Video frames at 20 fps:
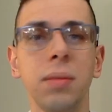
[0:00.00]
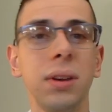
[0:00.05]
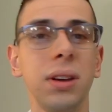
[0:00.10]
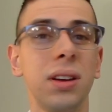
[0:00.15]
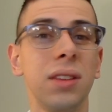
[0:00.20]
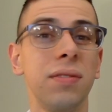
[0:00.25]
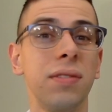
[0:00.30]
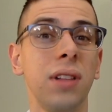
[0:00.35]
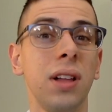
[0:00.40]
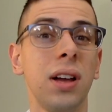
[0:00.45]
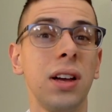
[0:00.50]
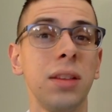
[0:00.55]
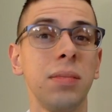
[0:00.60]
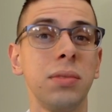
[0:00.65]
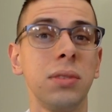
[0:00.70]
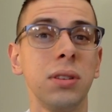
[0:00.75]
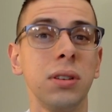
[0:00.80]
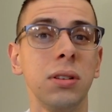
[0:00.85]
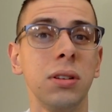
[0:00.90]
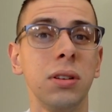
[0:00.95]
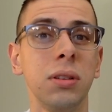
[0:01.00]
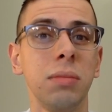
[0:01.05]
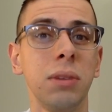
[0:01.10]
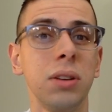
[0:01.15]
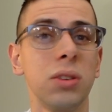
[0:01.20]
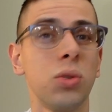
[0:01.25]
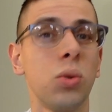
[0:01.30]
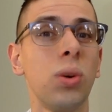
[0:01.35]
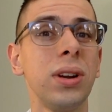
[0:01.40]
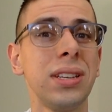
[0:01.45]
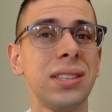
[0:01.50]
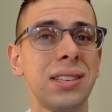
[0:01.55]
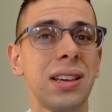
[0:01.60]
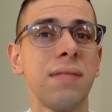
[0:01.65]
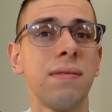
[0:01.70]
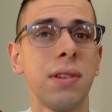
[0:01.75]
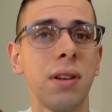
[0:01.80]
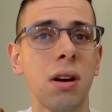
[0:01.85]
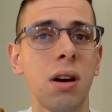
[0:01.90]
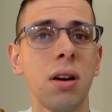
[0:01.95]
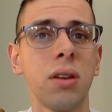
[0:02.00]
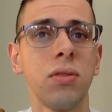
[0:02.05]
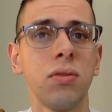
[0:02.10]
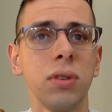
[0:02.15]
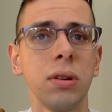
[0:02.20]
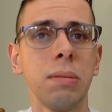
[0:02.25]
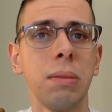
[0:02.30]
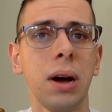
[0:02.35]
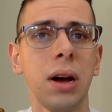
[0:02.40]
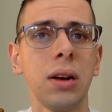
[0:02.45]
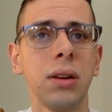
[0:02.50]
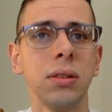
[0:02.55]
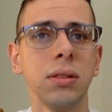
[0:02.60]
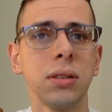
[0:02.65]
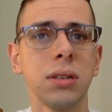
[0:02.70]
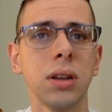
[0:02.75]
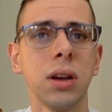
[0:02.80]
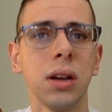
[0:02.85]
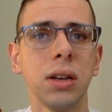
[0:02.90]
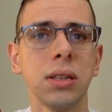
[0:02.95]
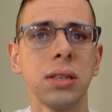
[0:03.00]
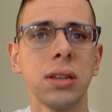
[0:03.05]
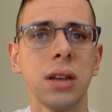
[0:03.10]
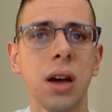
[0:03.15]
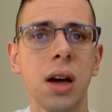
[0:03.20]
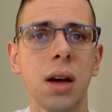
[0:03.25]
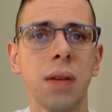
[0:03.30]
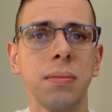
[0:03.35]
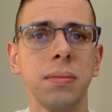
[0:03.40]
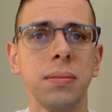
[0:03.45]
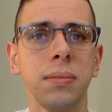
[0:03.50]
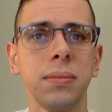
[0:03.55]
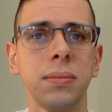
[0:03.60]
But it could fly up to about 2,700 miles nonstop.